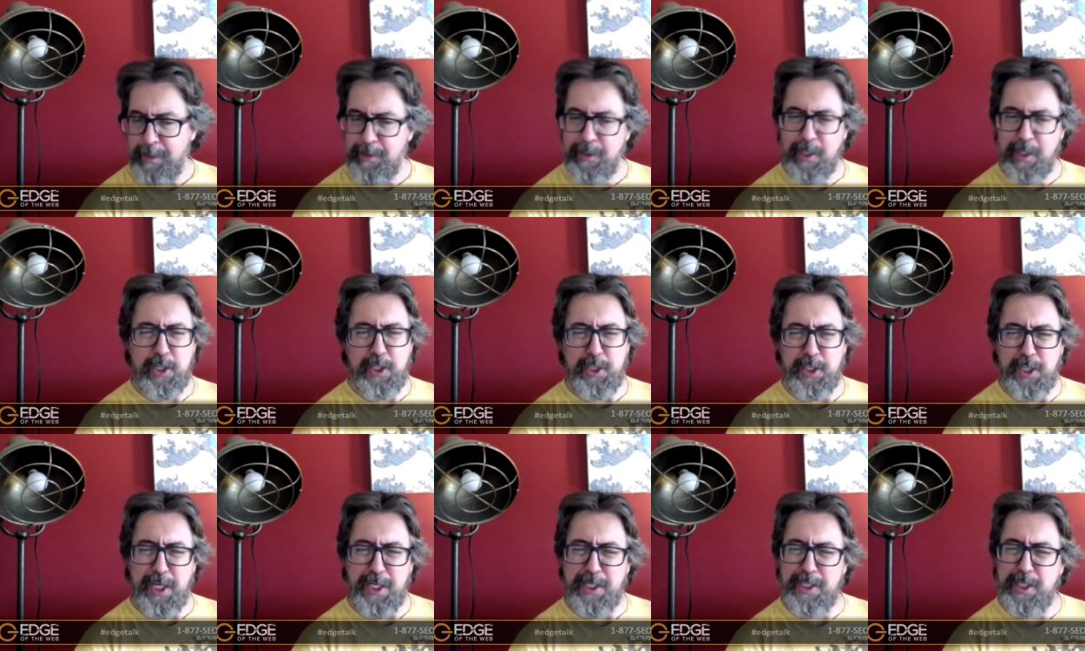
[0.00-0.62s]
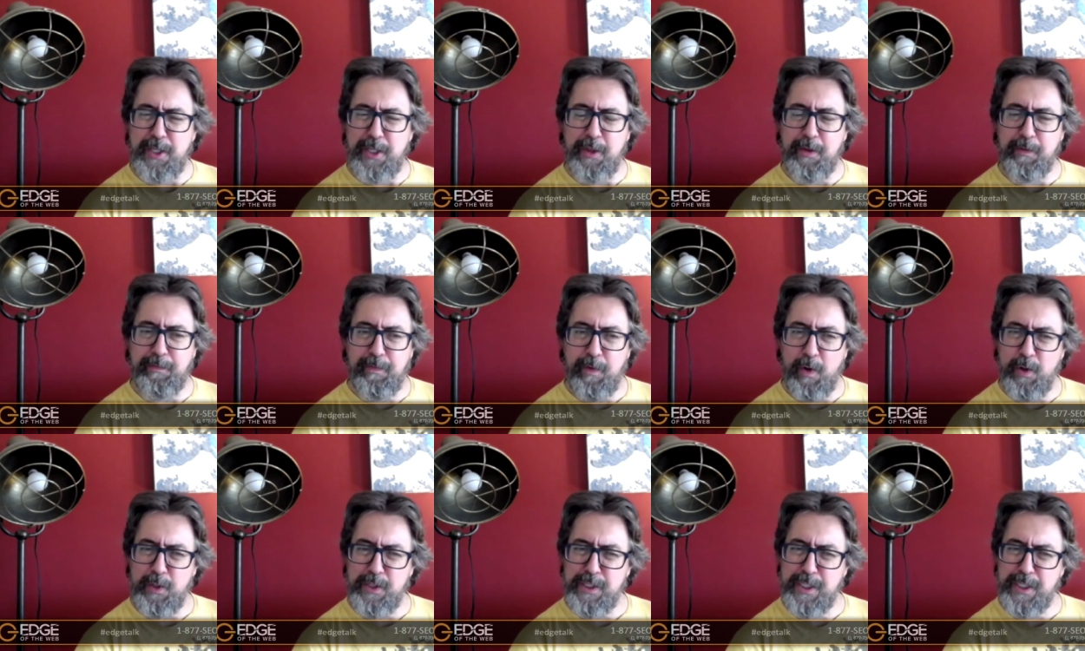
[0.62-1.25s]
And this isn't the
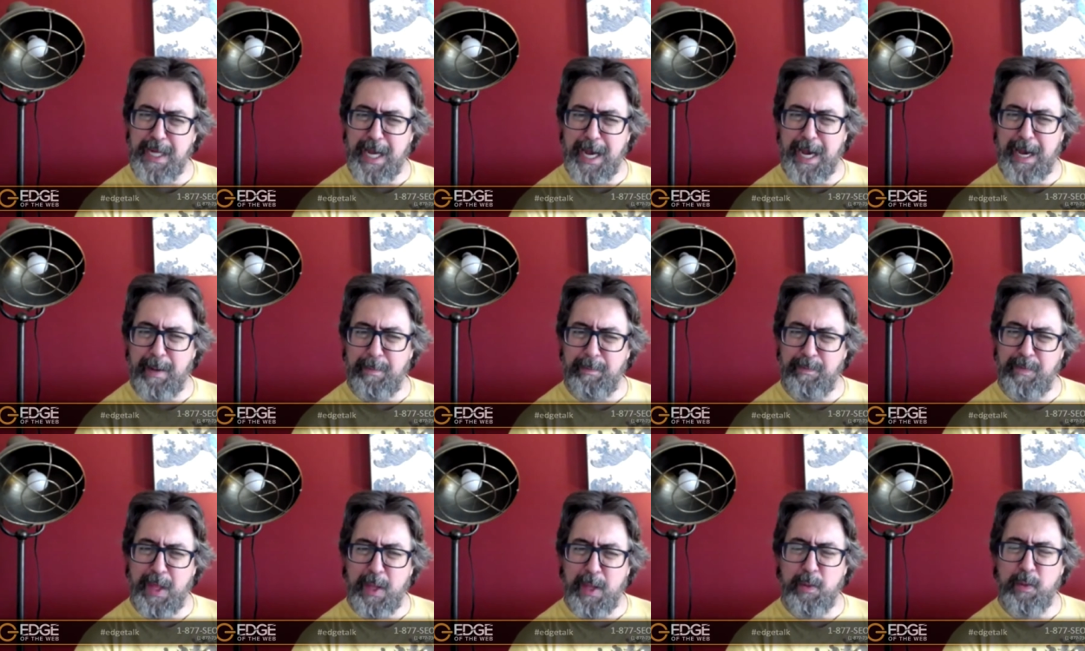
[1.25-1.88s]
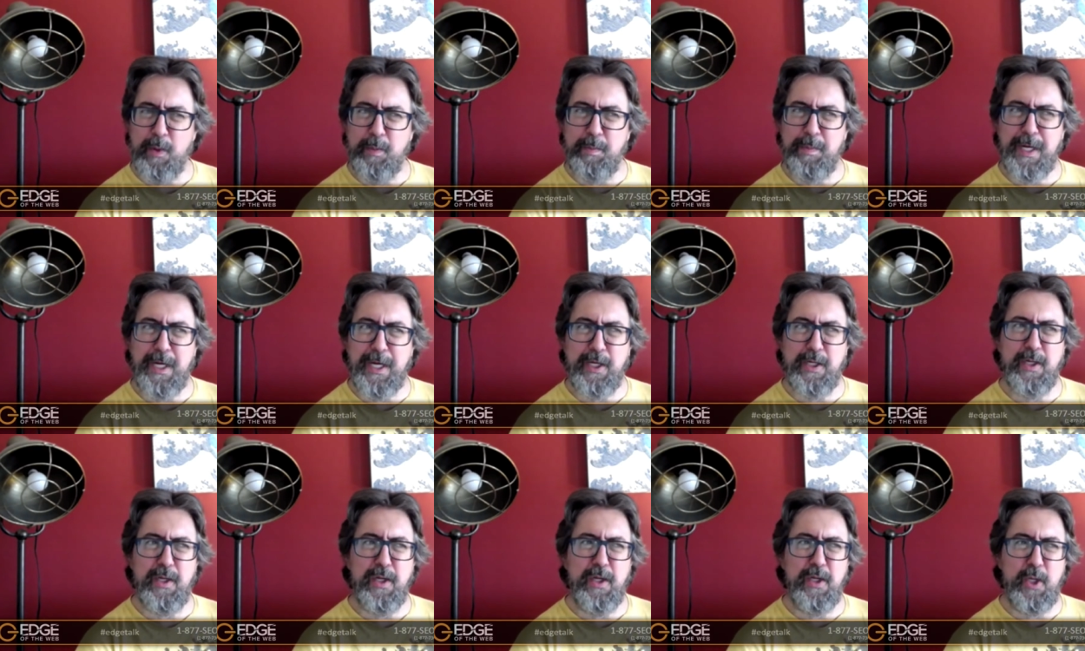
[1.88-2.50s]
first time they would
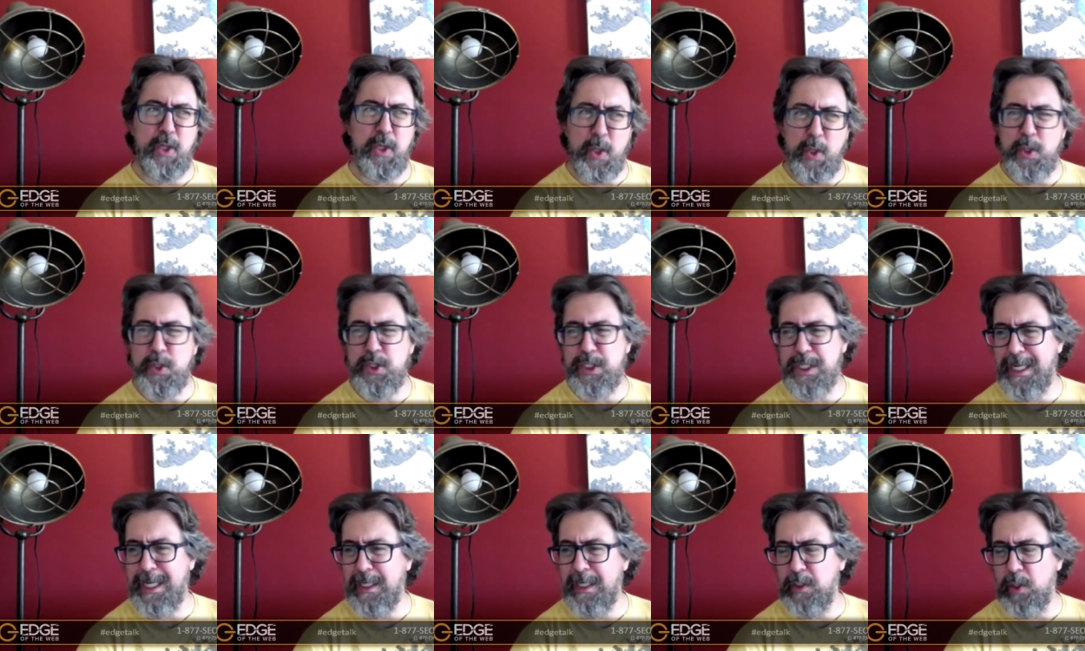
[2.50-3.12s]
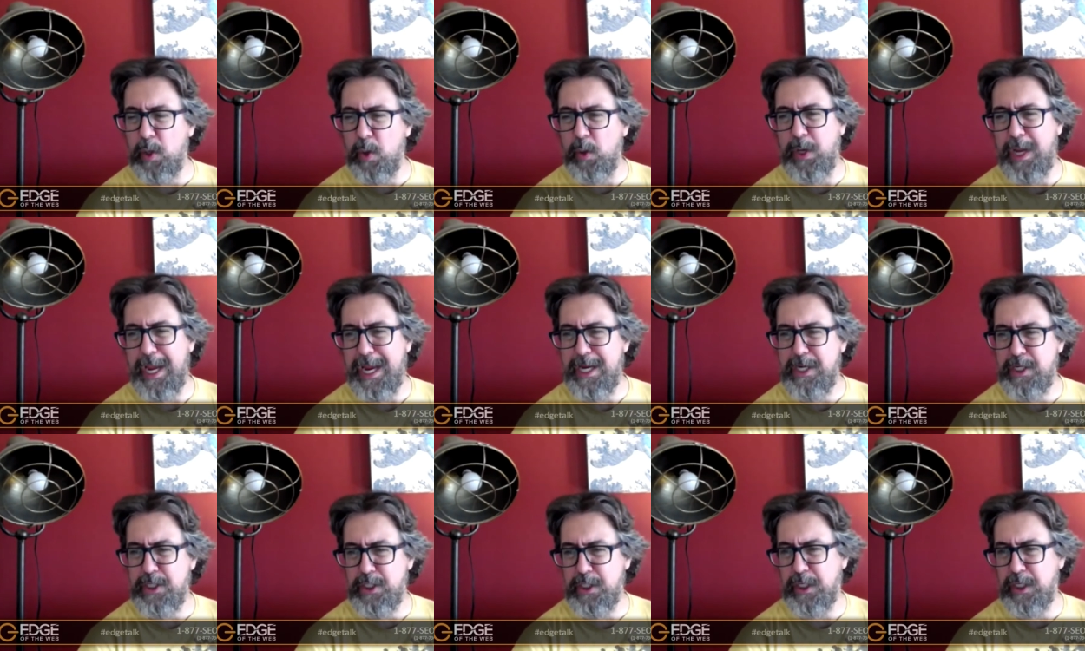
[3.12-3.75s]
be using
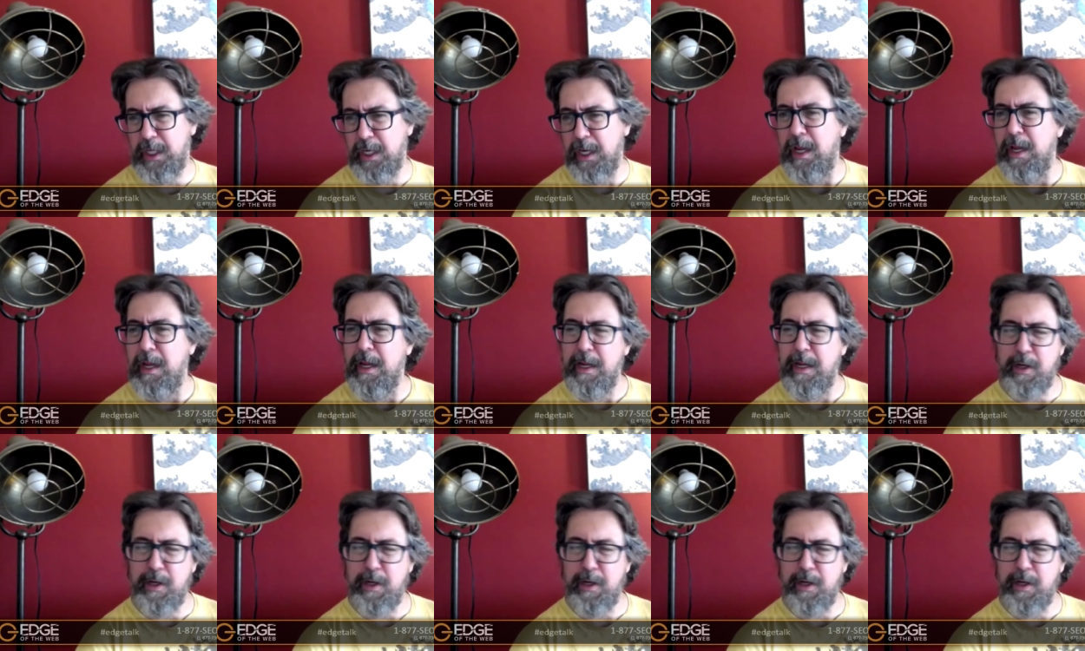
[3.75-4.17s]
location